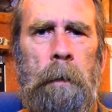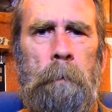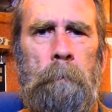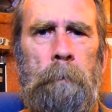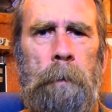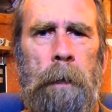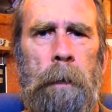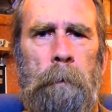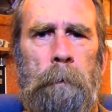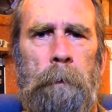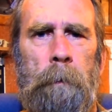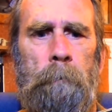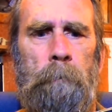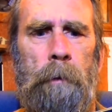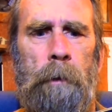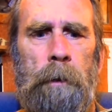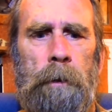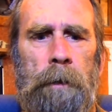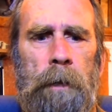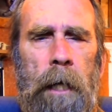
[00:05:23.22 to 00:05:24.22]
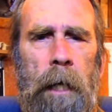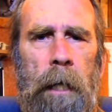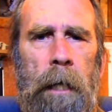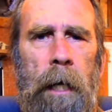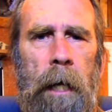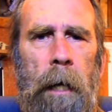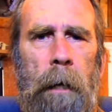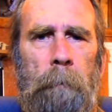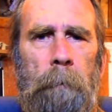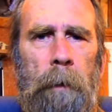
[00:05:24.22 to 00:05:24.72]
be able to push that
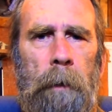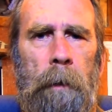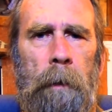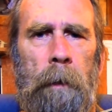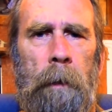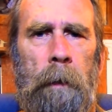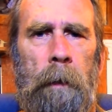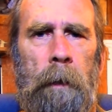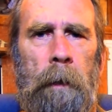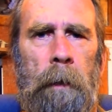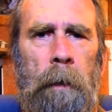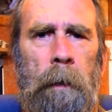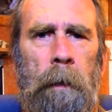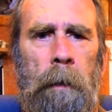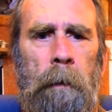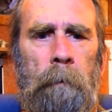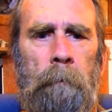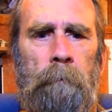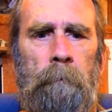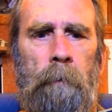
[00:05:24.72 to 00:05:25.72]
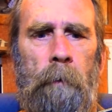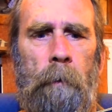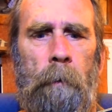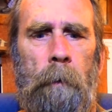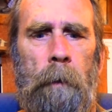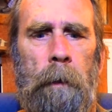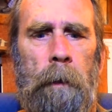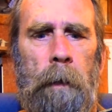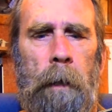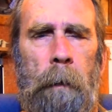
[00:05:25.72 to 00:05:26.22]
hammer
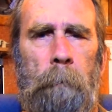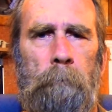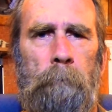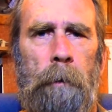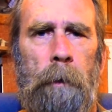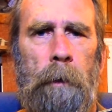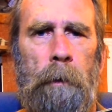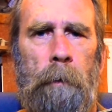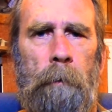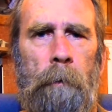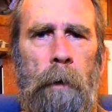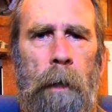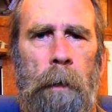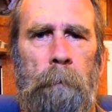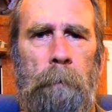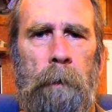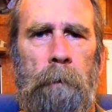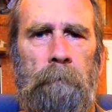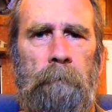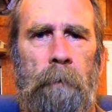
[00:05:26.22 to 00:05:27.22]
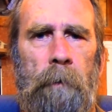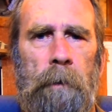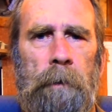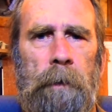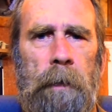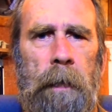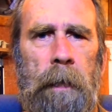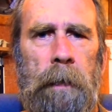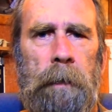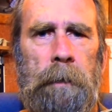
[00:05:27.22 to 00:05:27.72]
forward. I'm putting quite a bit of force
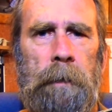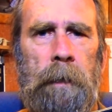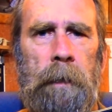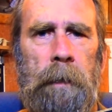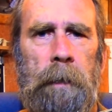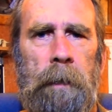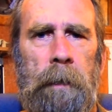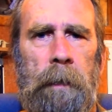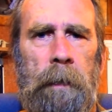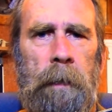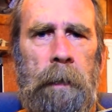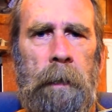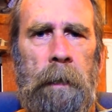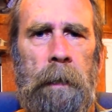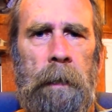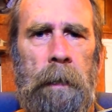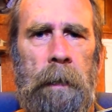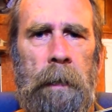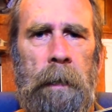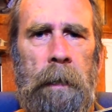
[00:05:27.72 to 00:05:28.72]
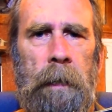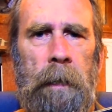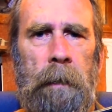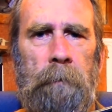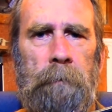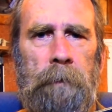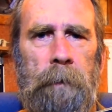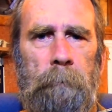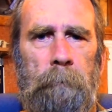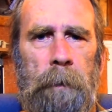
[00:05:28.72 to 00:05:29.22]
against it.
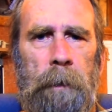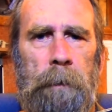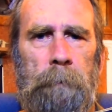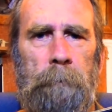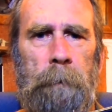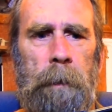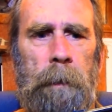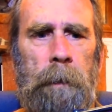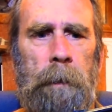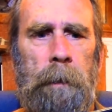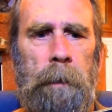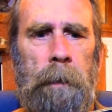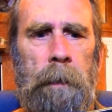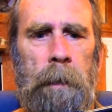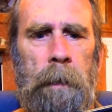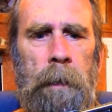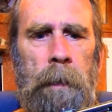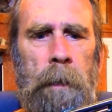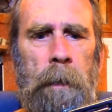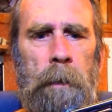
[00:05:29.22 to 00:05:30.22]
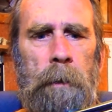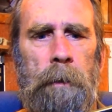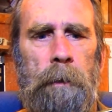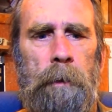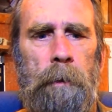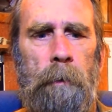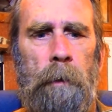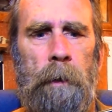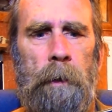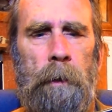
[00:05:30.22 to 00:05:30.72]
If somebody's been
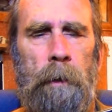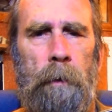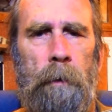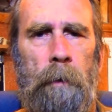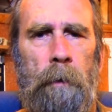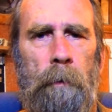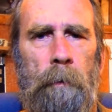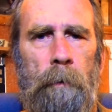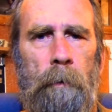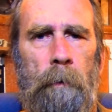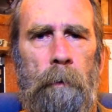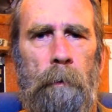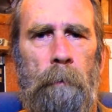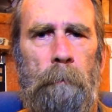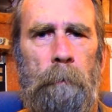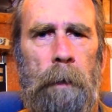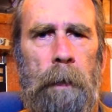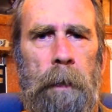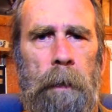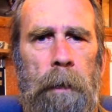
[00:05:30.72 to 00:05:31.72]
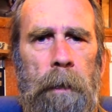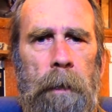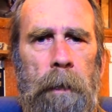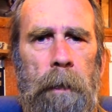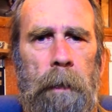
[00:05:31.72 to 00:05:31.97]
doing their own homemade